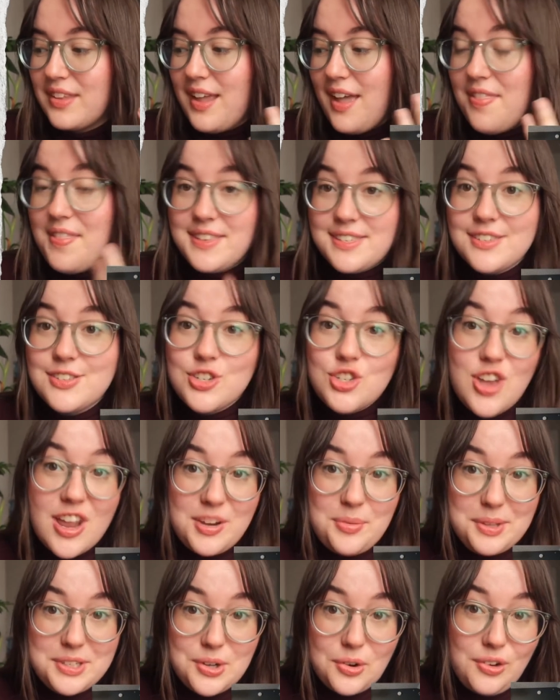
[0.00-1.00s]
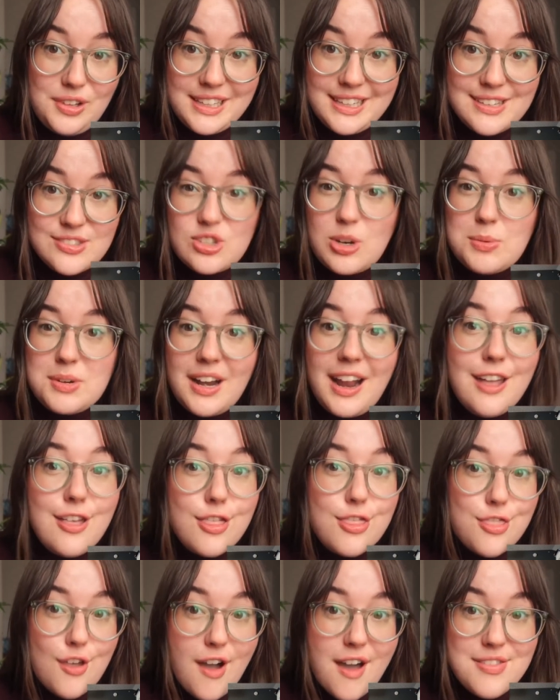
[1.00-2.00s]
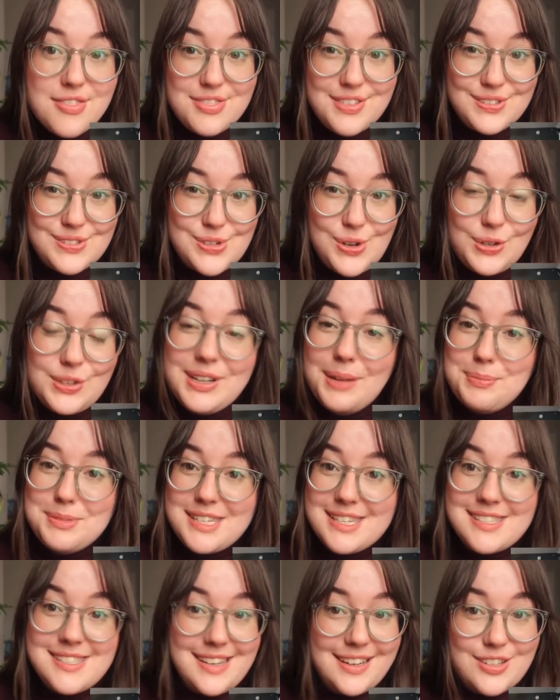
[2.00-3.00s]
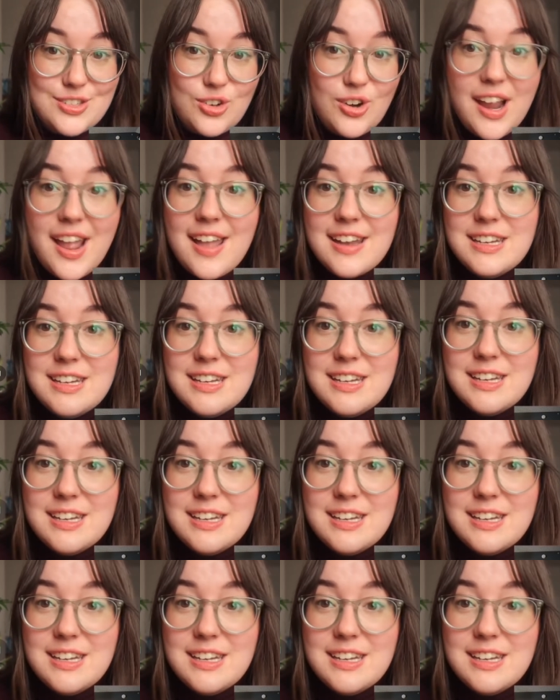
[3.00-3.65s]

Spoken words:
This is genuinely totally unscripted. I thought this totaled up to $6,000.